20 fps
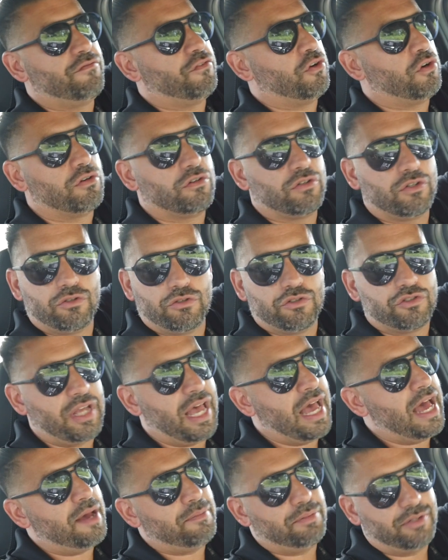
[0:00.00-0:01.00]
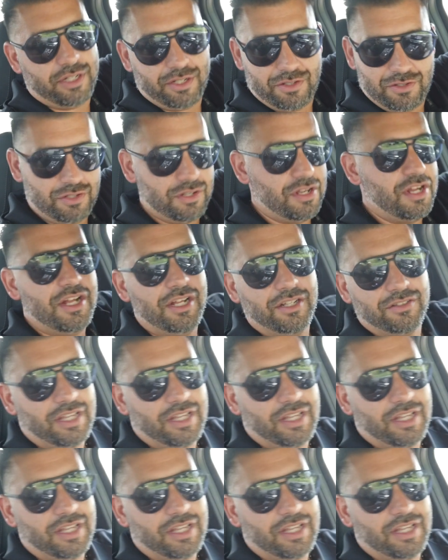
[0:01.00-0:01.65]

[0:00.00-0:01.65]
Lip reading: vertical tablets